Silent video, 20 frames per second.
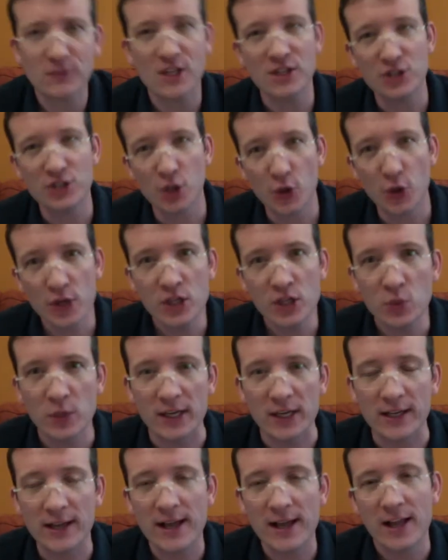So this
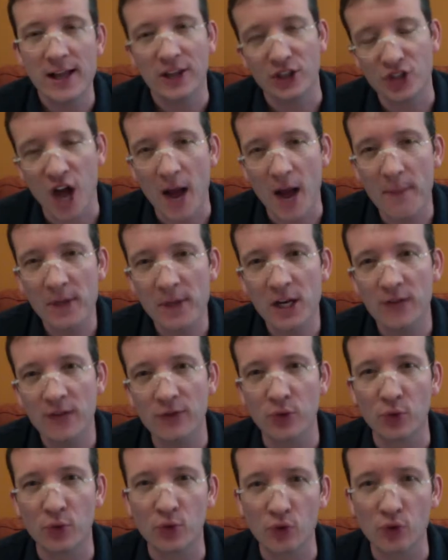week, the topic
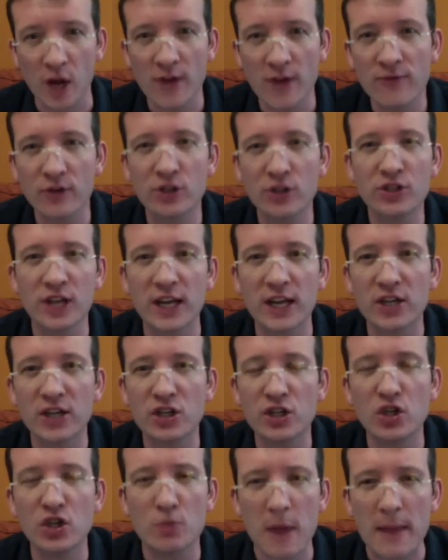of the
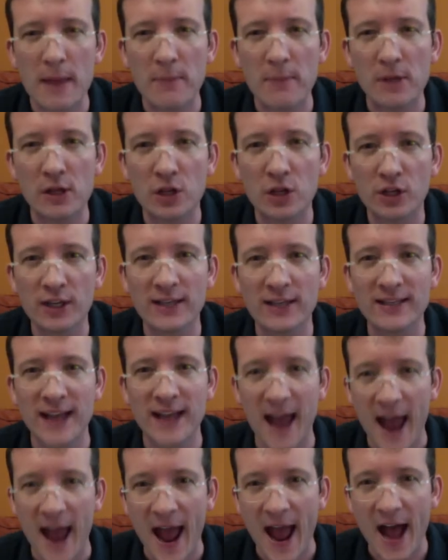Runversation you might be looking to
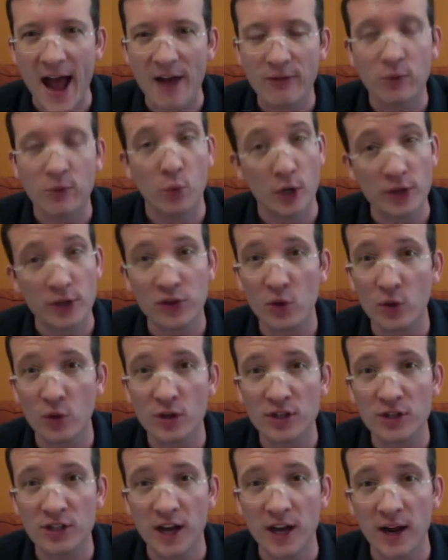have with
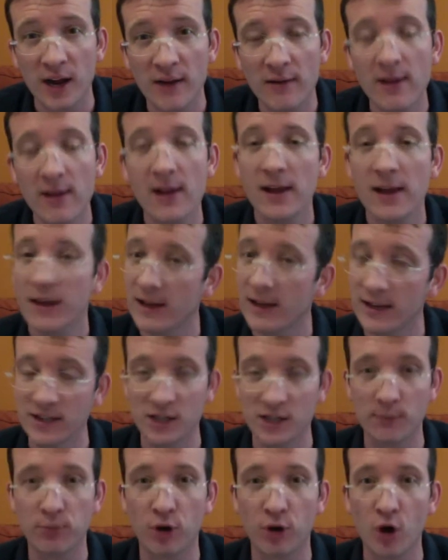your son is an
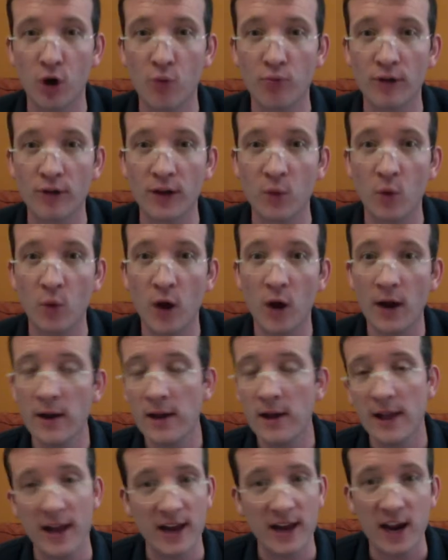appropriate one,
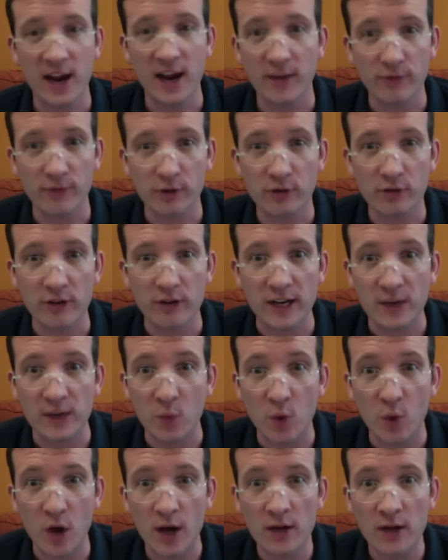an evergreen
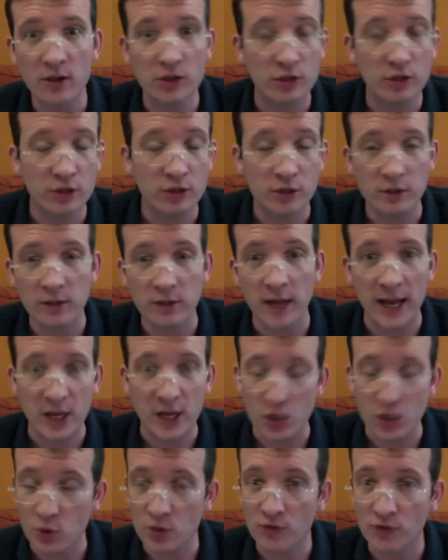one, good and
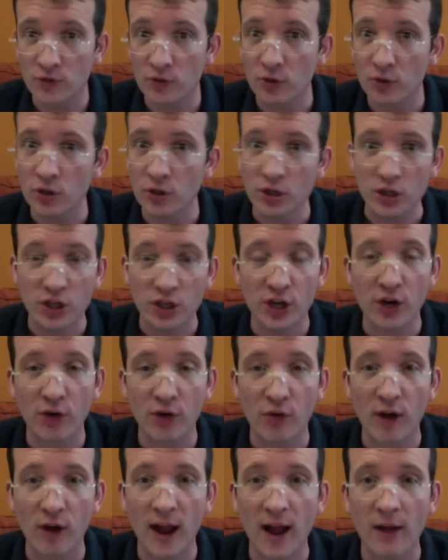useful
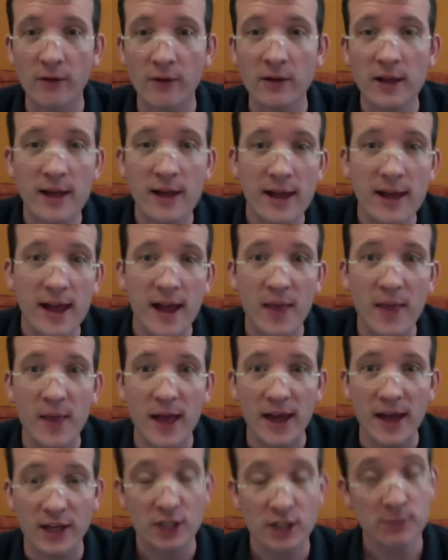year-round, and
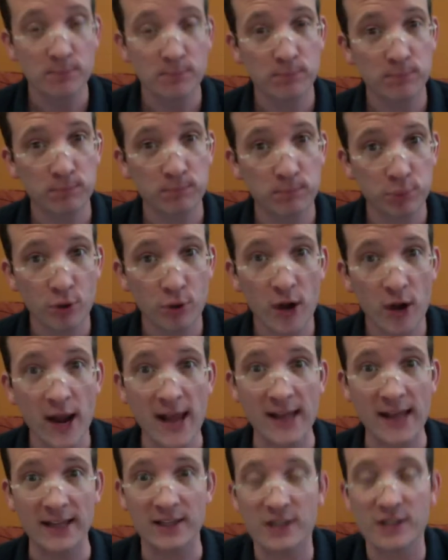that is
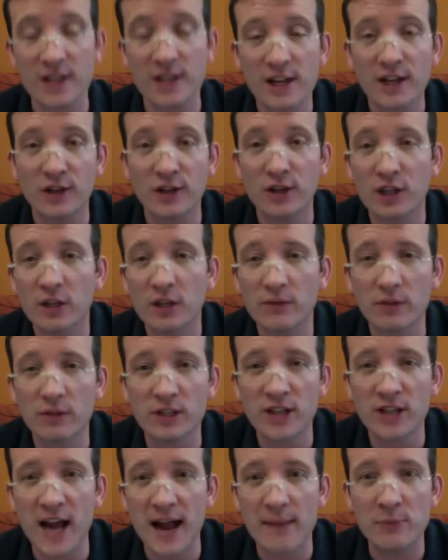praise. Looking for
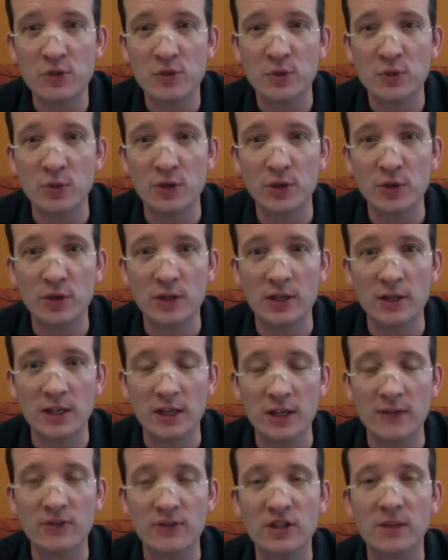times when you can
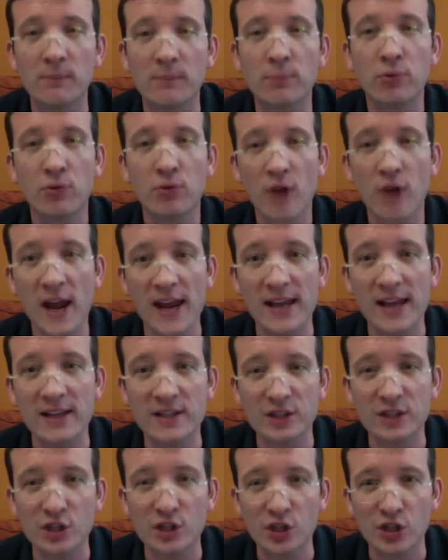give some praise
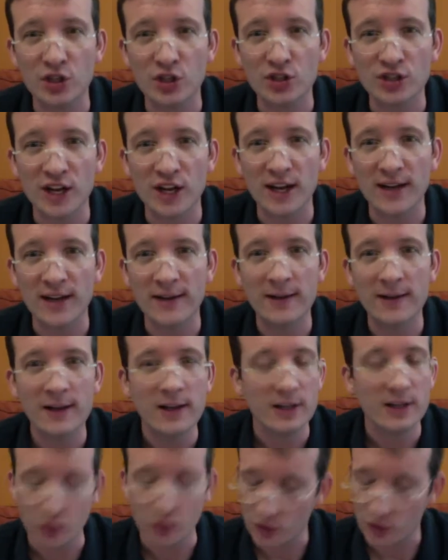to your son,
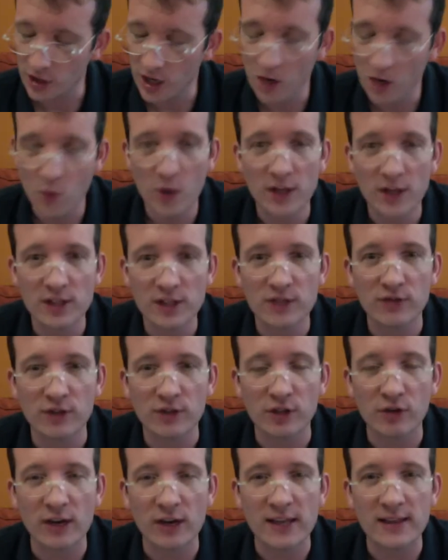your young ones, for
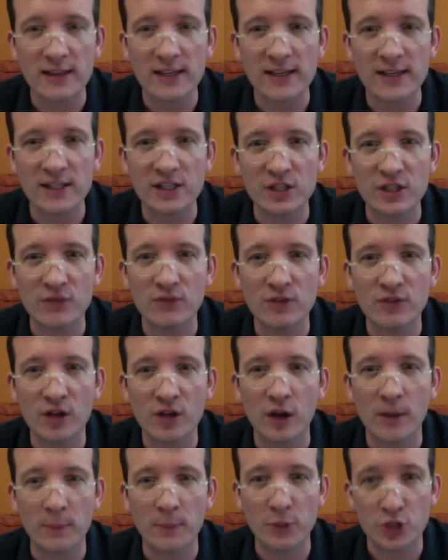the great things that you've
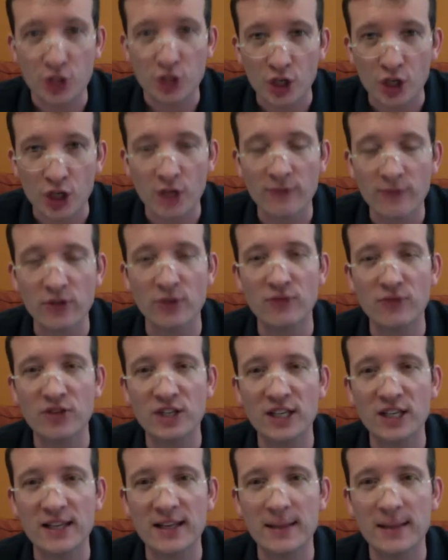observed, you've
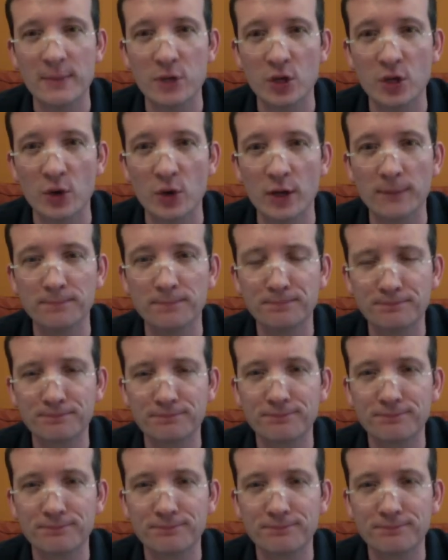seen them doing.